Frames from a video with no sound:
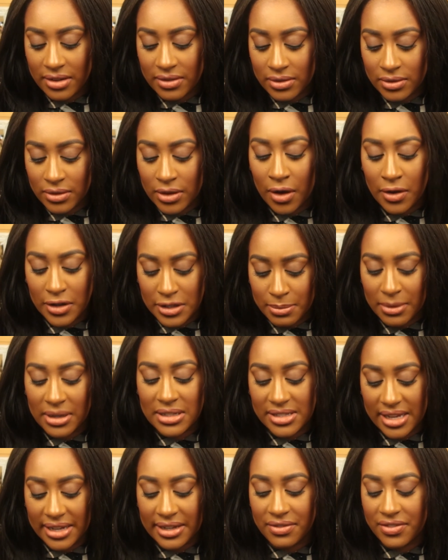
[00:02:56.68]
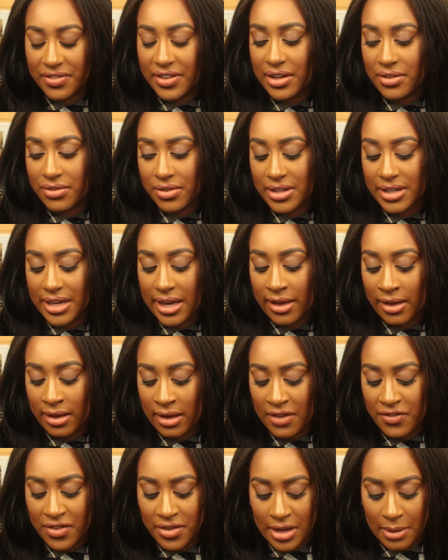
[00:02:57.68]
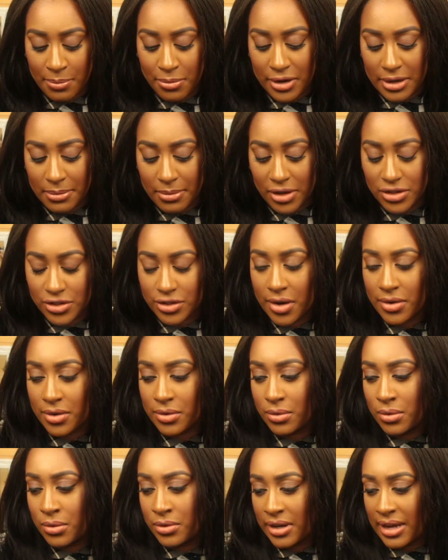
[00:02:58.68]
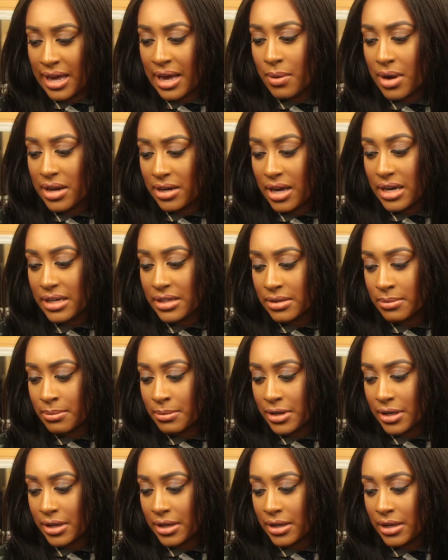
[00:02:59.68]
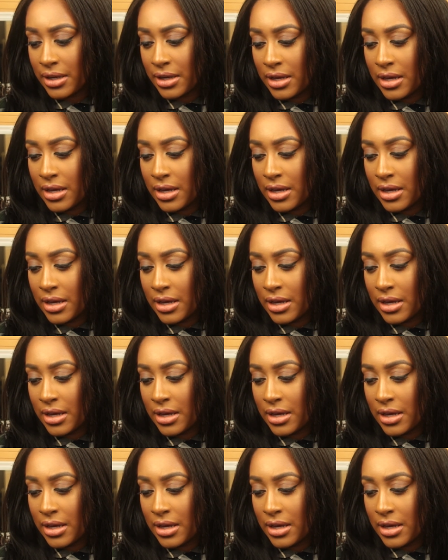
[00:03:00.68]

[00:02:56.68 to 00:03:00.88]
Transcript: No, it's my second favourite, yeah. I think they're pretty much going in order how I like them, but